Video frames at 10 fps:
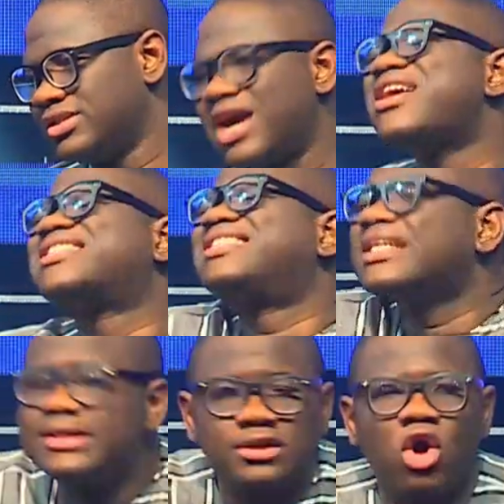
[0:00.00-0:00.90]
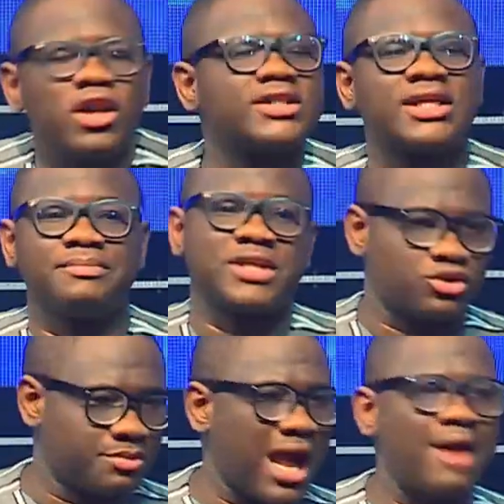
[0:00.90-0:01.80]
There are certain, oh, listen, let me tell you
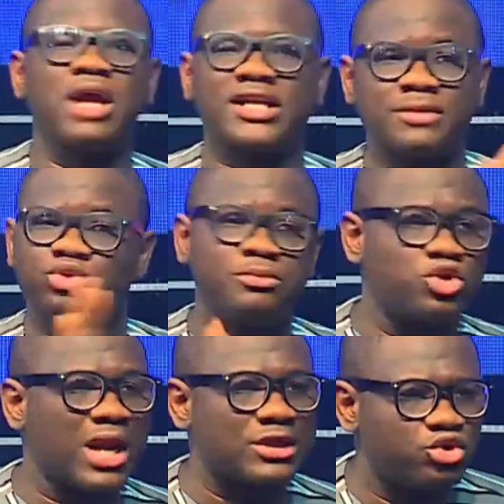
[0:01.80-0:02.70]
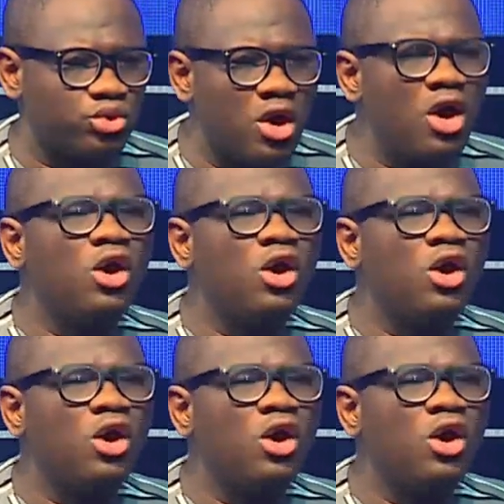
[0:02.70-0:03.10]
something, except you want me to lie to you.